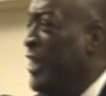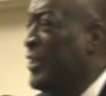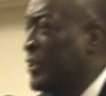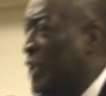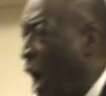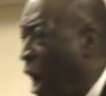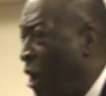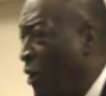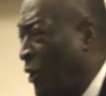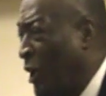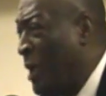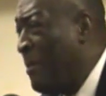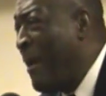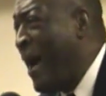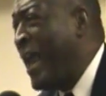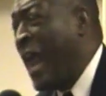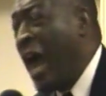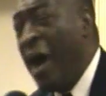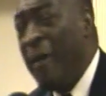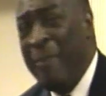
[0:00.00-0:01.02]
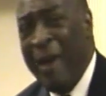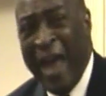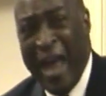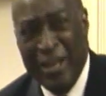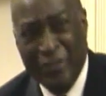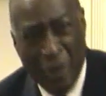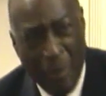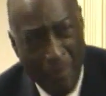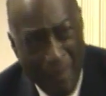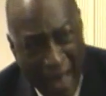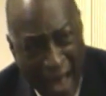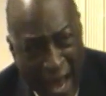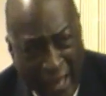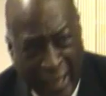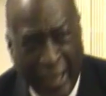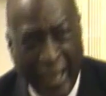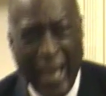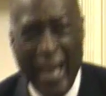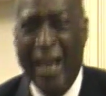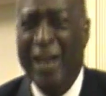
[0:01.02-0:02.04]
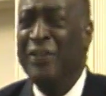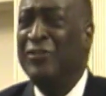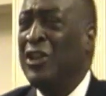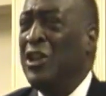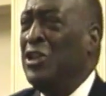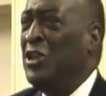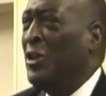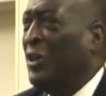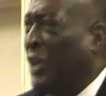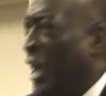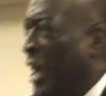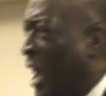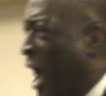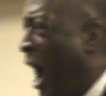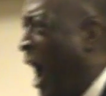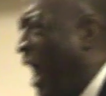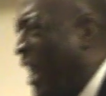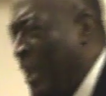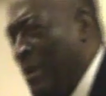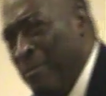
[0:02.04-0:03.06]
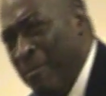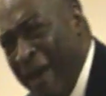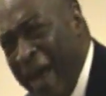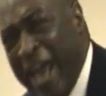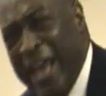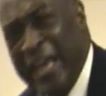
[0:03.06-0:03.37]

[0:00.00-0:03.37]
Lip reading: Quit talking about how bad your back is and you get out and